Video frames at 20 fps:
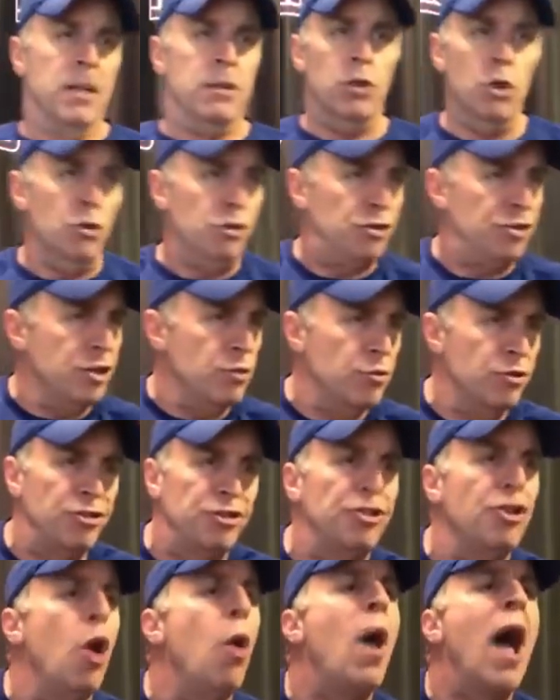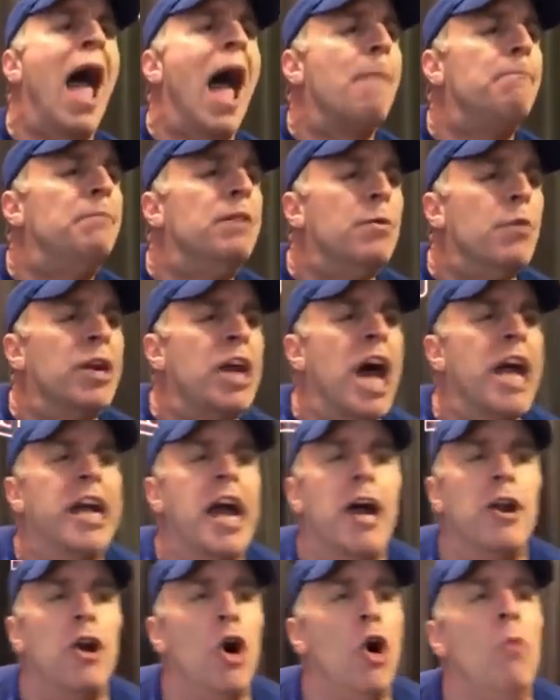Lucy was so happy when I
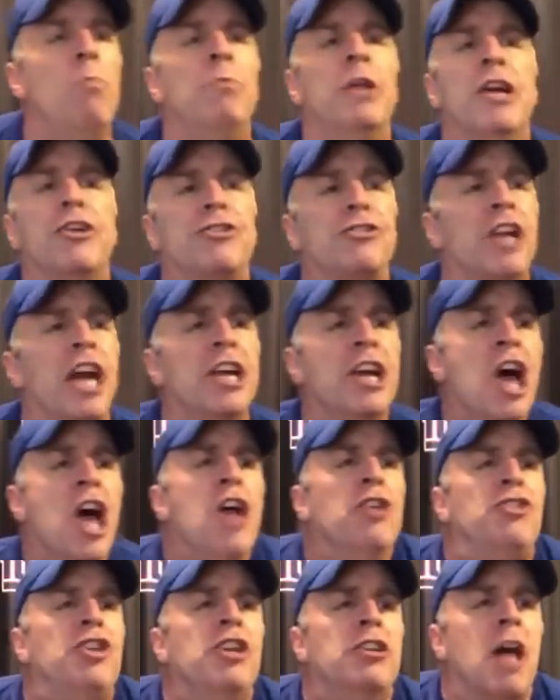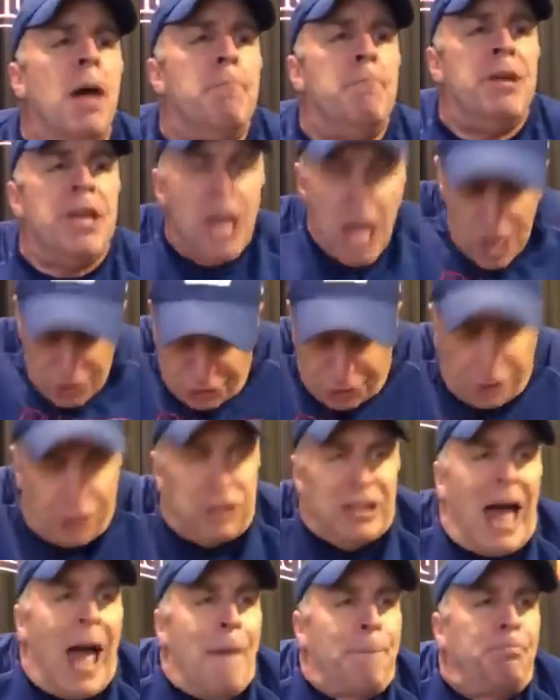got home last night. She let me
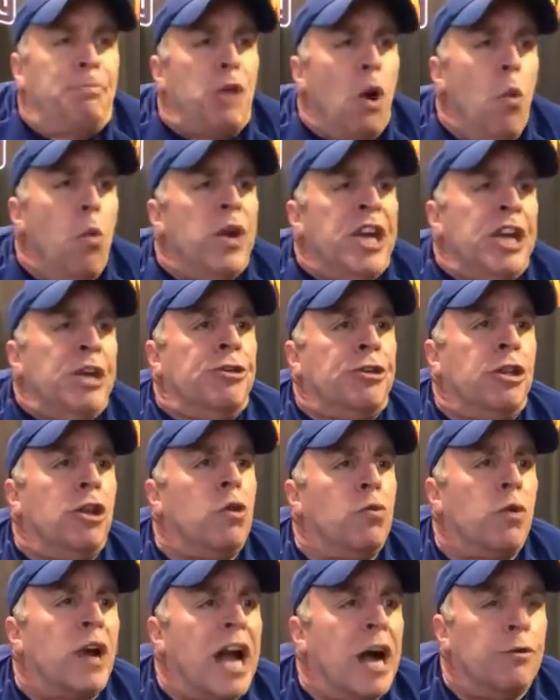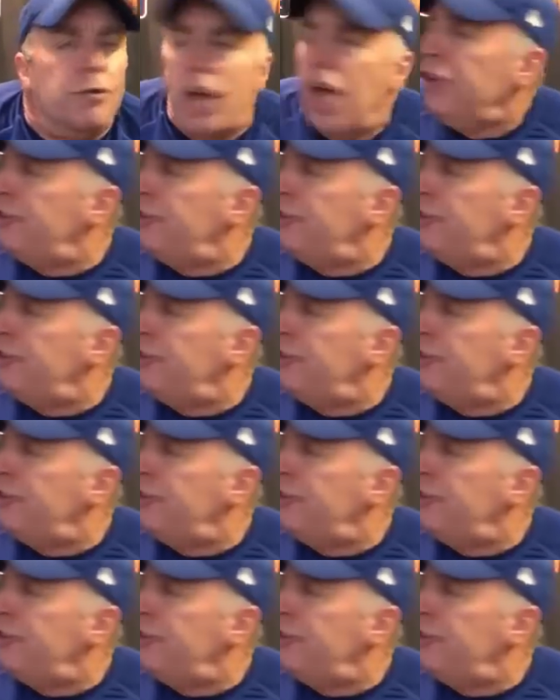slap the weasel around,